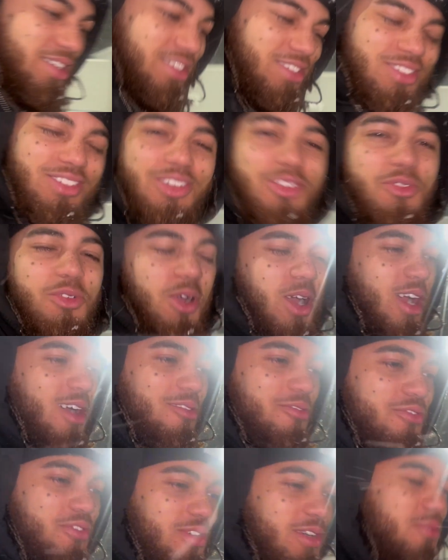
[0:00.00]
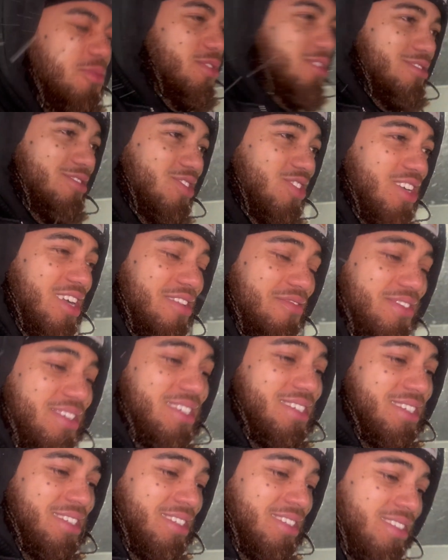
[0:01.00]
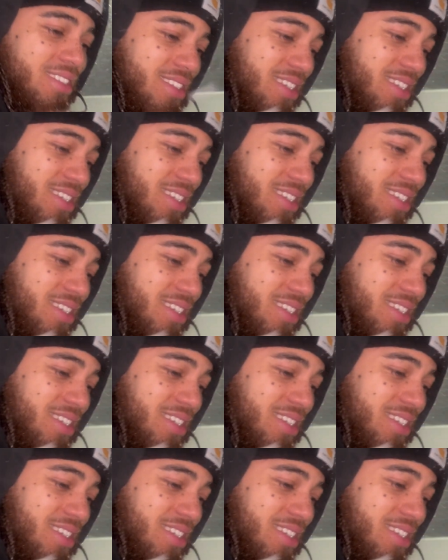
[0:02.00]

You know where I'm from. We don't drive in this.